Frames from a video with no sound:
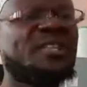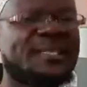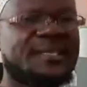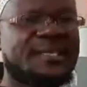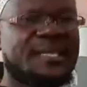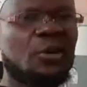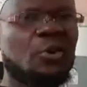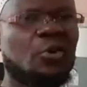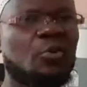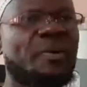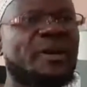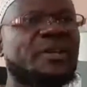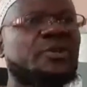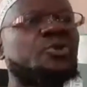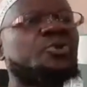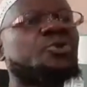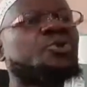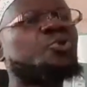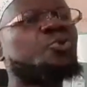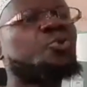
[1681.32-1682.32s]
a single
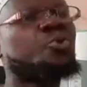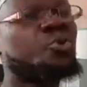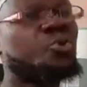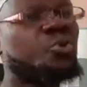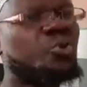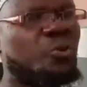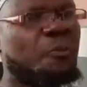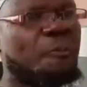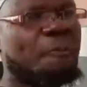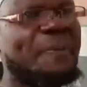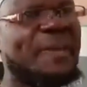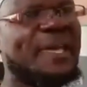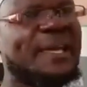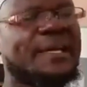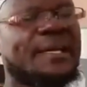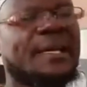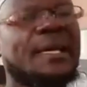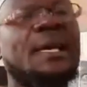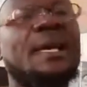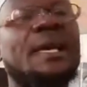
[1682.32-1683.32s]
person should, should
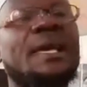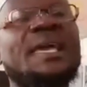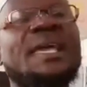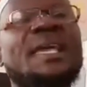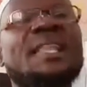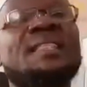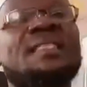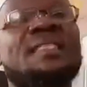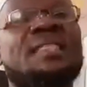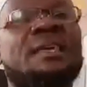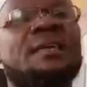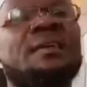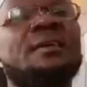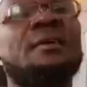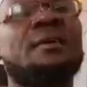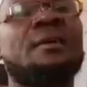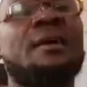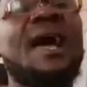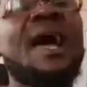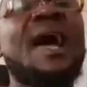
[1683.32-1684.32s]
pick anything
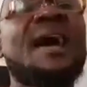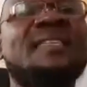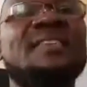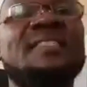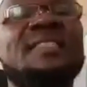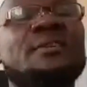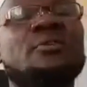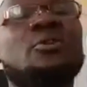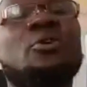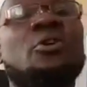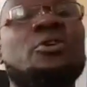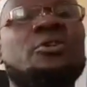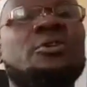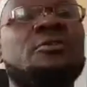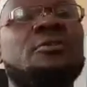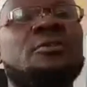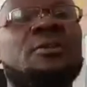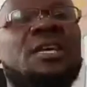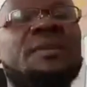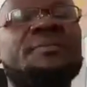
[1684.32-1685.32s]
other than God
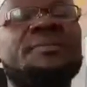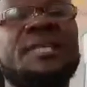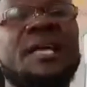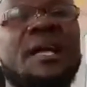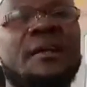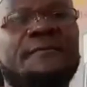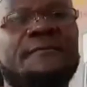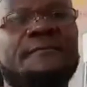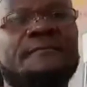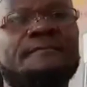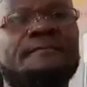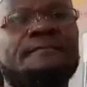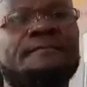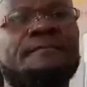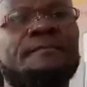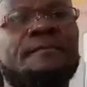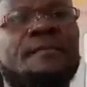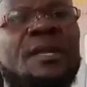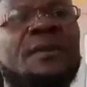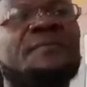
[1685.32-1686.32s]
Himself.
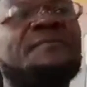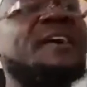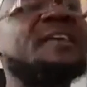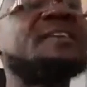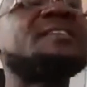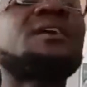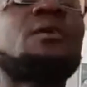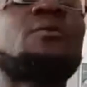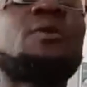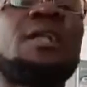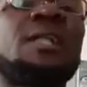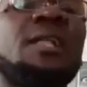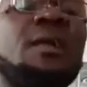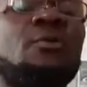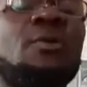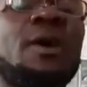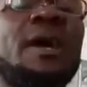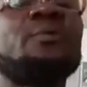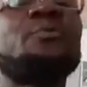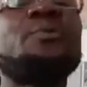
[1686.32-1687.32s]

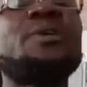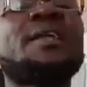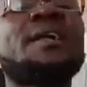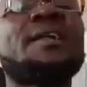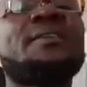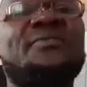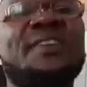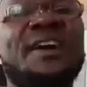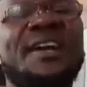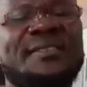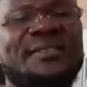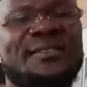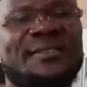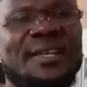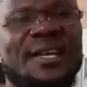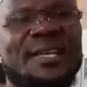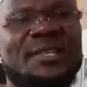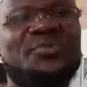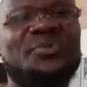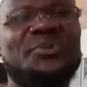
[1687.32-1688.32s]
Fa'intawallaw, and we are
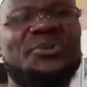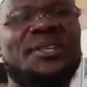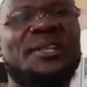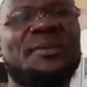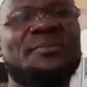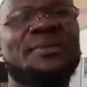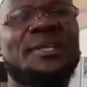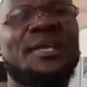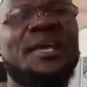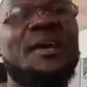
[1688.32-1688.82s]
advised as Muslims.